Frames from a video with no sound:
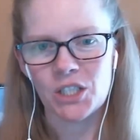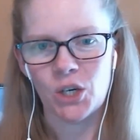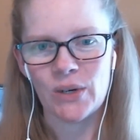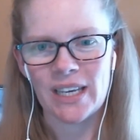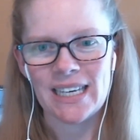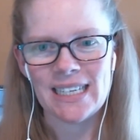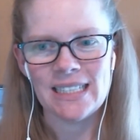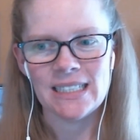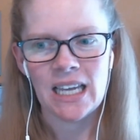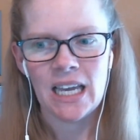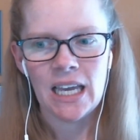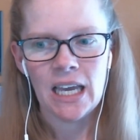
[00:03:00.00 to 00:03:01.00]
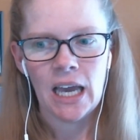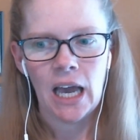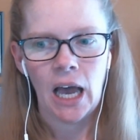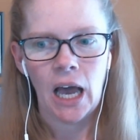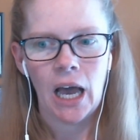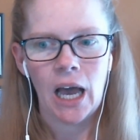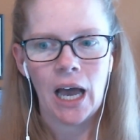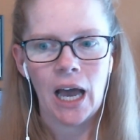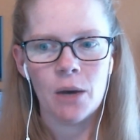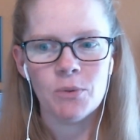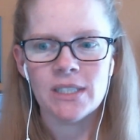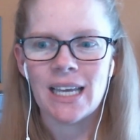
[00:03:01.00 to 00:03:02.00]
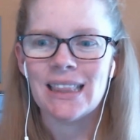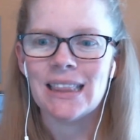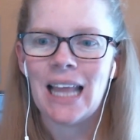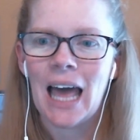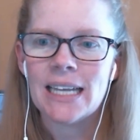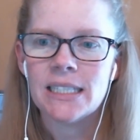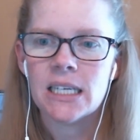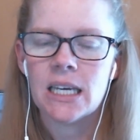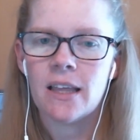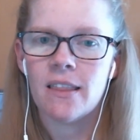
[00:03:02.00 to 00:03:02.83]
note is I would say let